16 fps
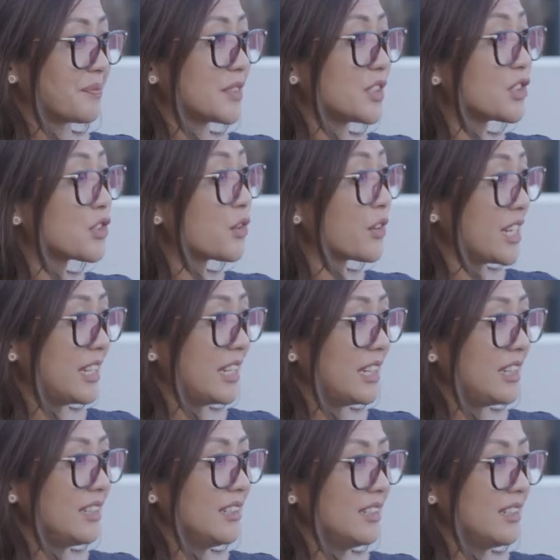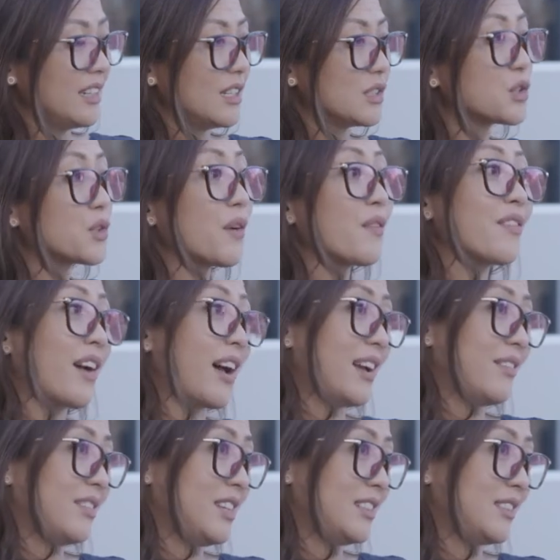screening to a
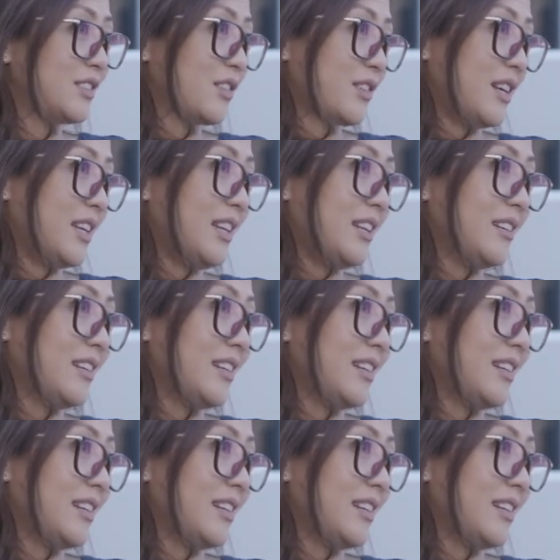5-year screening.